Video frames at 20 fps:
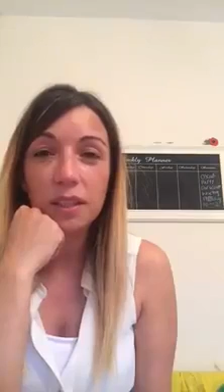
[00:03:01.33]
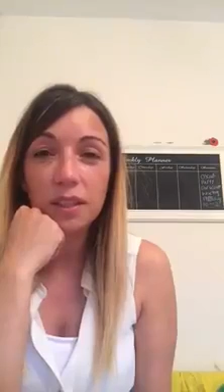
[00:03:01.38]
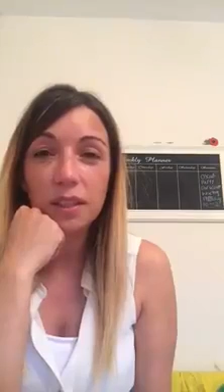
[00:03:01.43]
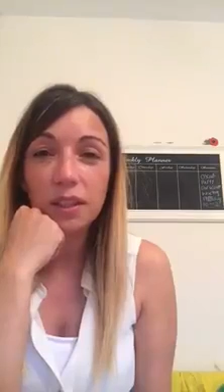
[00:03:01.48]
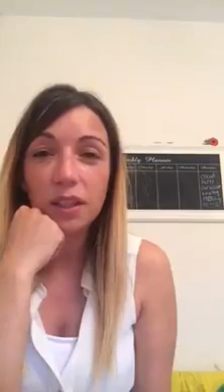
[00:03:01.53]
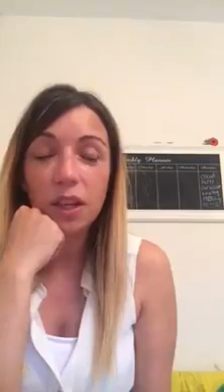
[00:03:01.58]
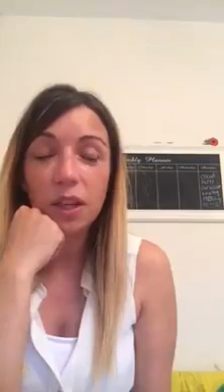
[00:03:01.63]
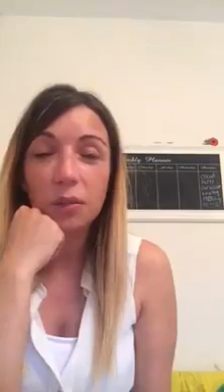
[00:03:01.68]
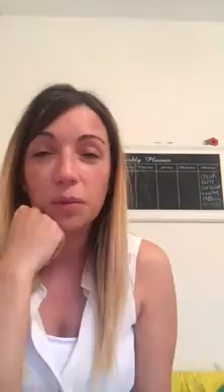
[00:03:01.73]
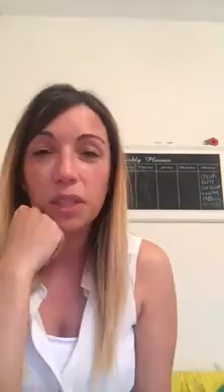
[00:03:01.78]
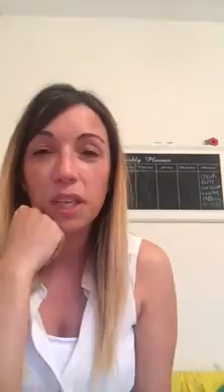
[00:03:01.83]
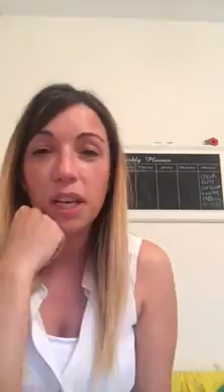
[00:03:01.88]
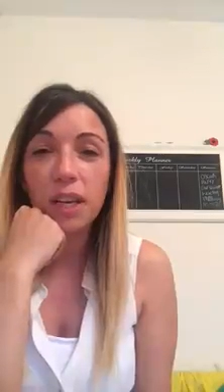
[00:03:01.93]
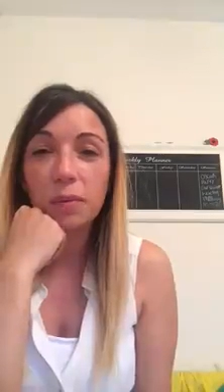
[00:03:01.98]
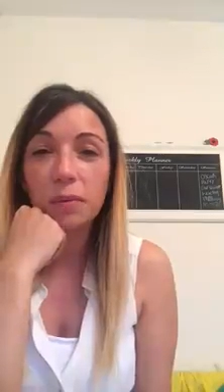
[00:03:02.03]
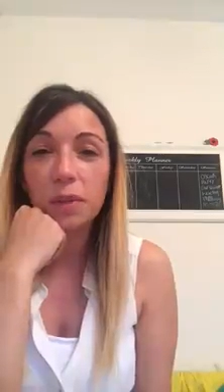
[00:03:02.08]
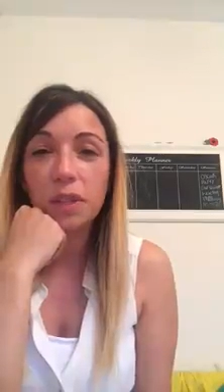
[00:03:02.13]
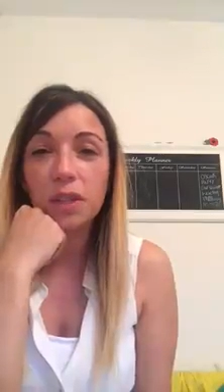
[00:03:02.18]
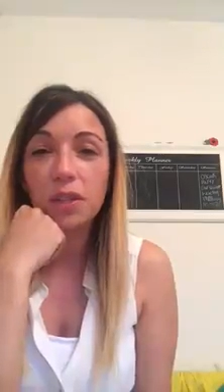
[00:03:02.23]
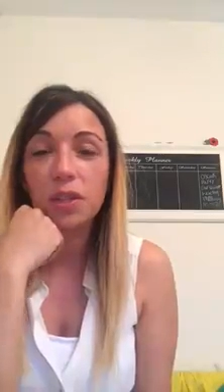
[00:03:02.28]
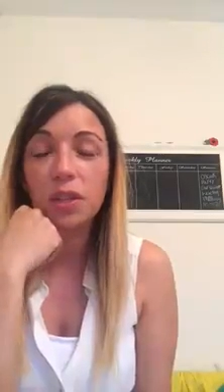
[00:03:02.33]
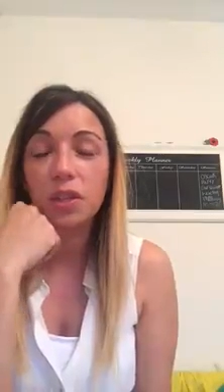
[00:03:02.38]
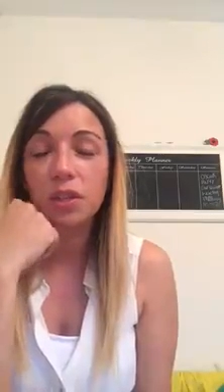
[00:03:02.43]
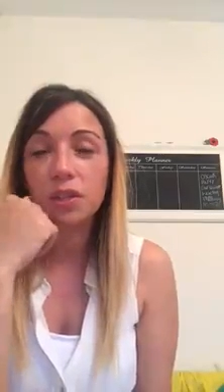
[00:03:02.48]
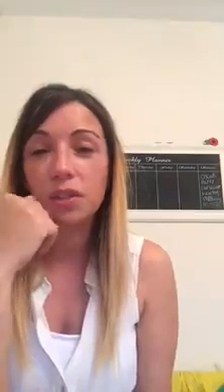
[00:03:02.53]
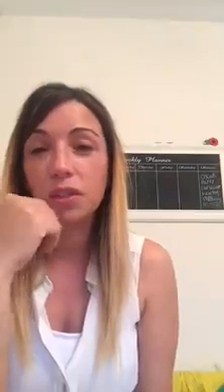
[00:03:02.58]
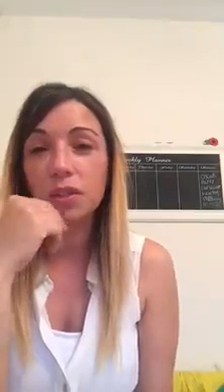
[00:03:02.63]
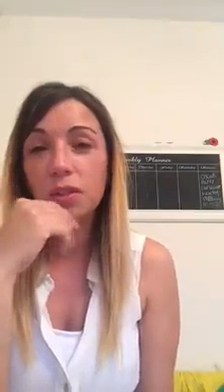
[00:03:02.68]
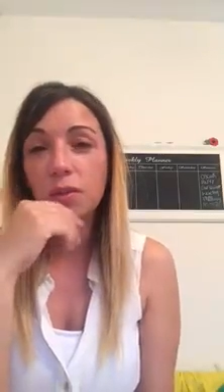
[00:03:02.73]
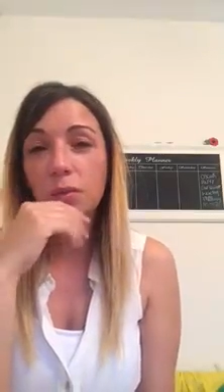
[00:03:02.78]
you know, time with the
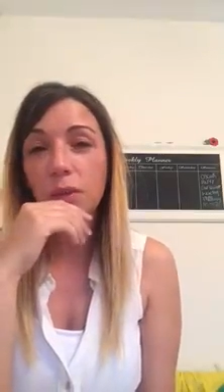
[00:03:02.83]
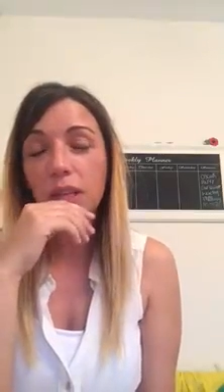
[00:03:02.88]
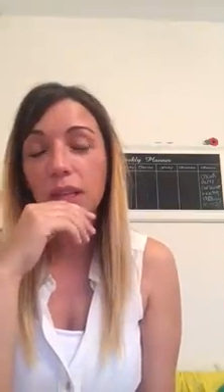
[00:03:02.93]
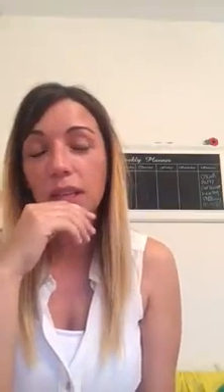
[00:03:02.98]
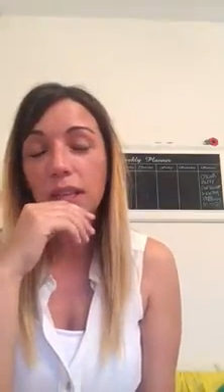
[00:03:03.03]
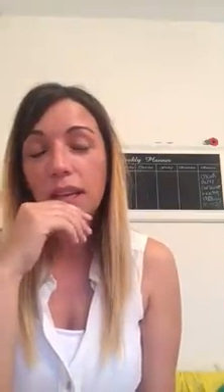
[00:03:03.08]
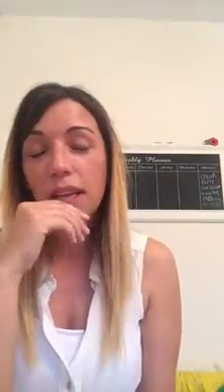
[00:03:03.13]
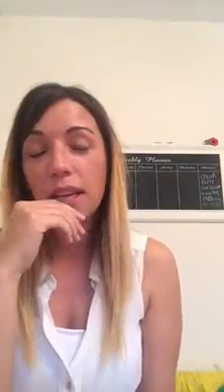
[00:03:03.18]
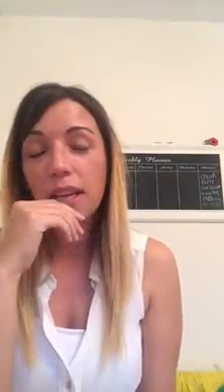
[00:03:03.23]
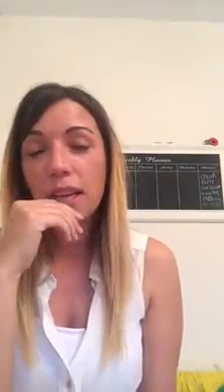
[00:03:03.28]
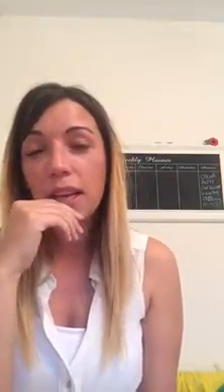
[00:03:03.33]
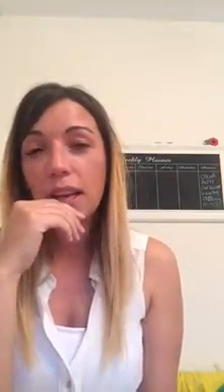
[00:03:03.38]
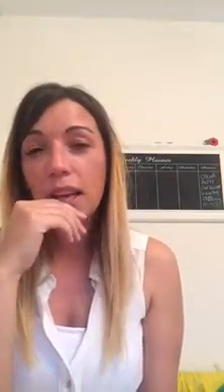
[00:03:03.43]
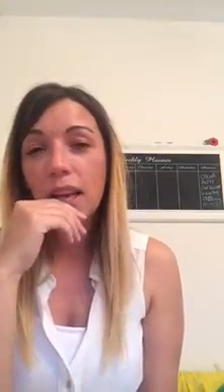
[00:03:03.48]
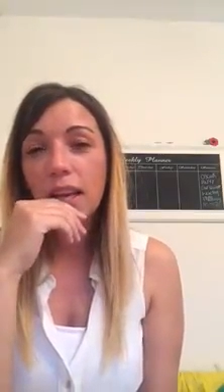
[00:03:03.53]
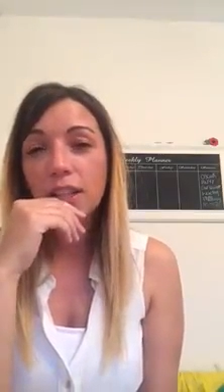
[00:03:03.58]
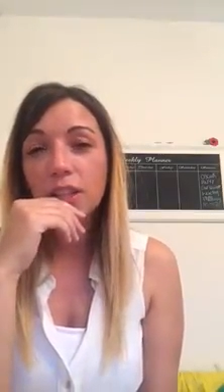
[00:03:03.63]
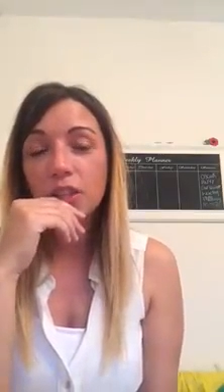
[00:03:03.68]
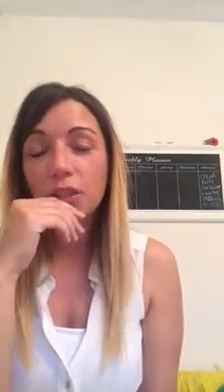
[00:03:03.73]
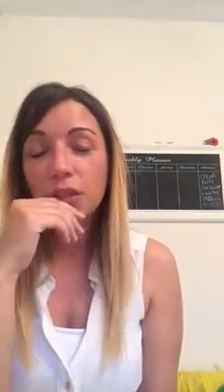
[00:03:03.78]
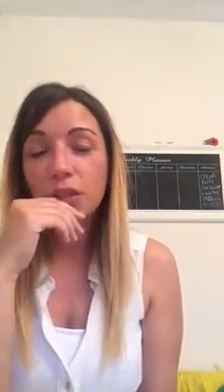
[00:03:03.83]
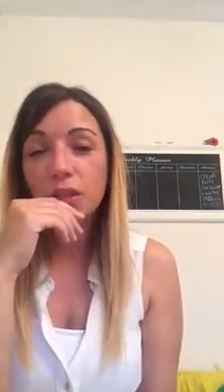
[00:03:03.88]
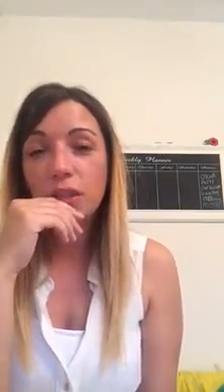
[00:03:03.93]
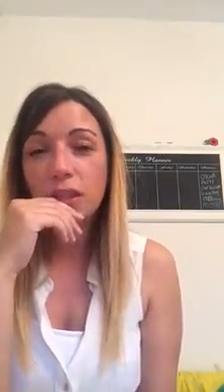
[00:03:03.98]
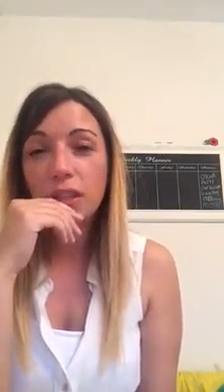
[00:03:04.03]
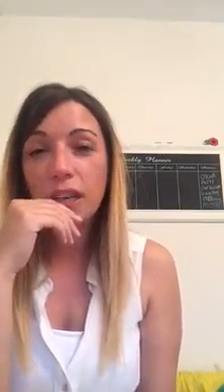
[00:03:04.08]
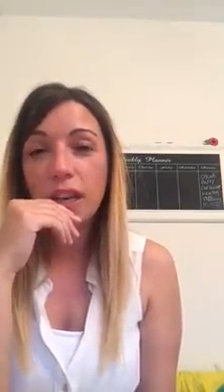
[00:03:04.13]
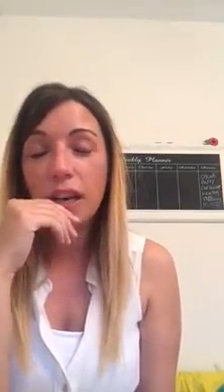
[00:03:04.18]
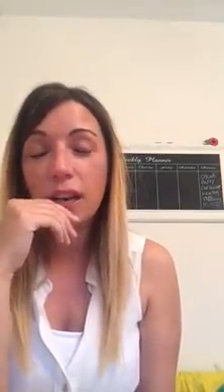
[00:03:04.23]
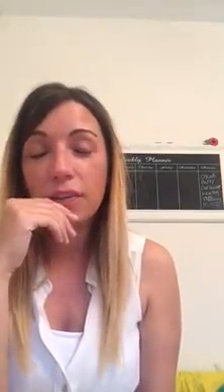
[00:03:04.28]
dogs as well, and just
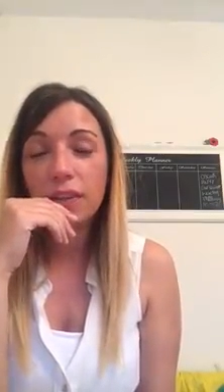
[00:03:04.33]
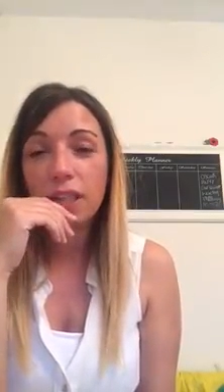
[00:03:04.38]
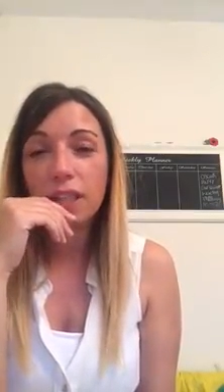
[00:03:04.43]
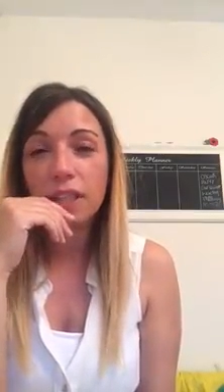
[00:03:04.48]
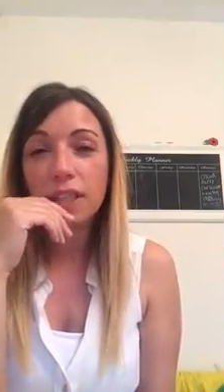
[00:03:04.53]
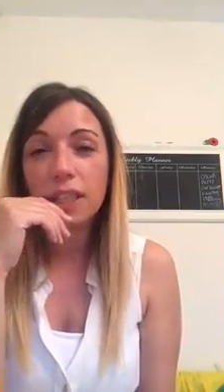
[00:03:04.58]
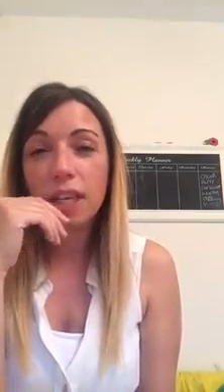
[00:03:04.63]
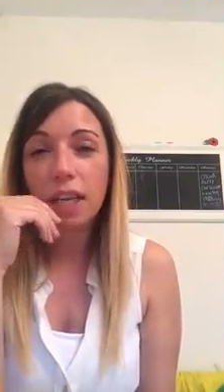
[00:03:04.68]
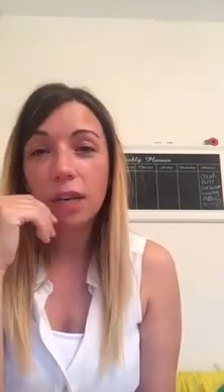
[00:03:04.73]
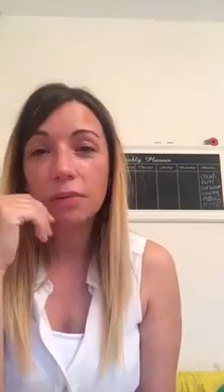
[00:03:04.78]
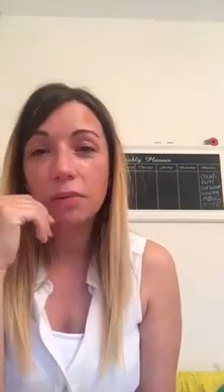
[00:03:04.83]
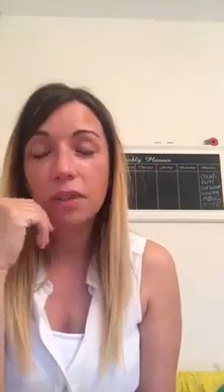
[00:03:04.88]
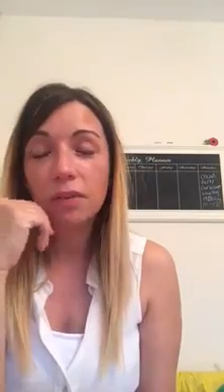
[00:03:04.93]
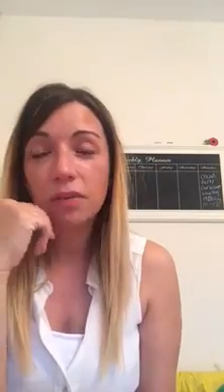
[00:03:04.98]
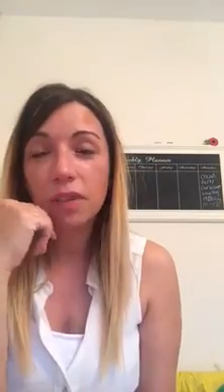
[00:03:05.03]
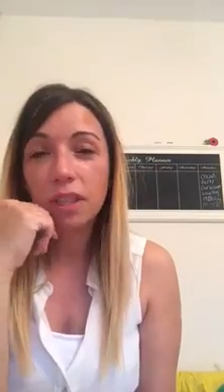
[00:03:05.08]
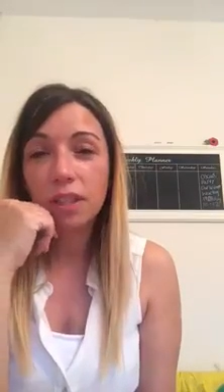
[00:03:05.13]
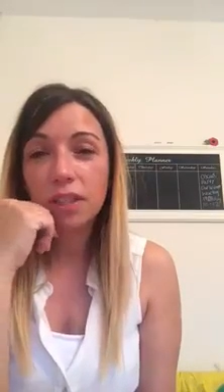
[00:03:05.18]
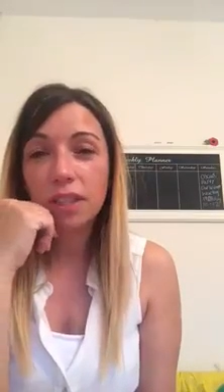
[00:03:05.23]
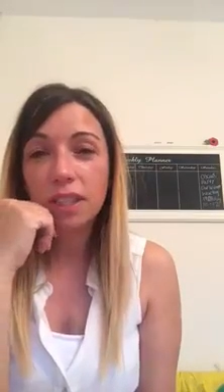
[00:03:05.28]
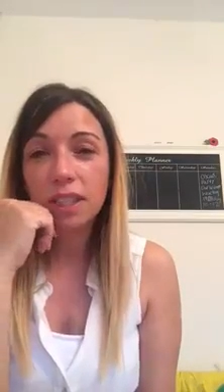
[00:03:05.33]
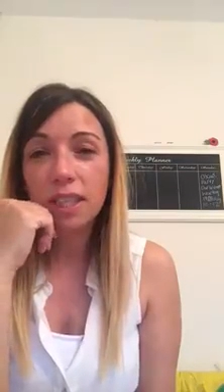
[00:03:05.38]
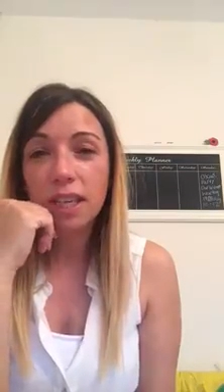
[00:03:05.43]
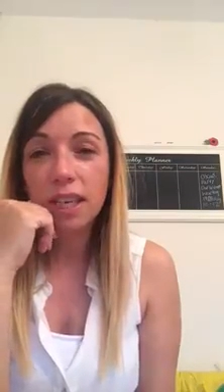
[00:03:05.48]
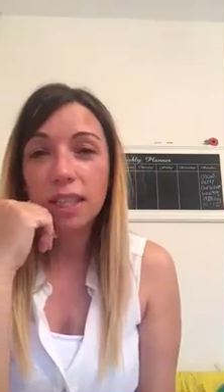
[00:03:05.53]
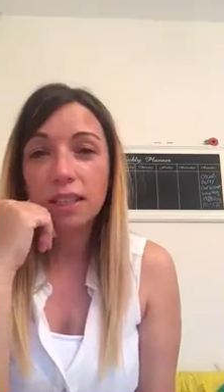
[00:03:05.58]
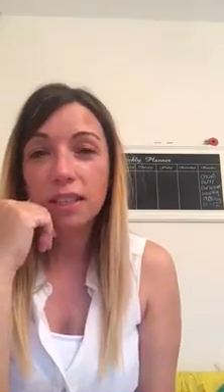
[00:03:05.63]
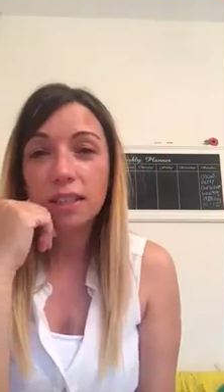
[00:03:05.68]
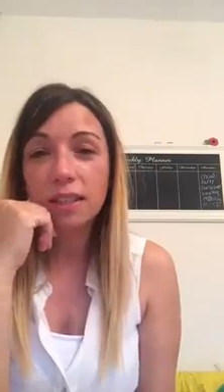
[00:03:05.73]
having that time to feel content.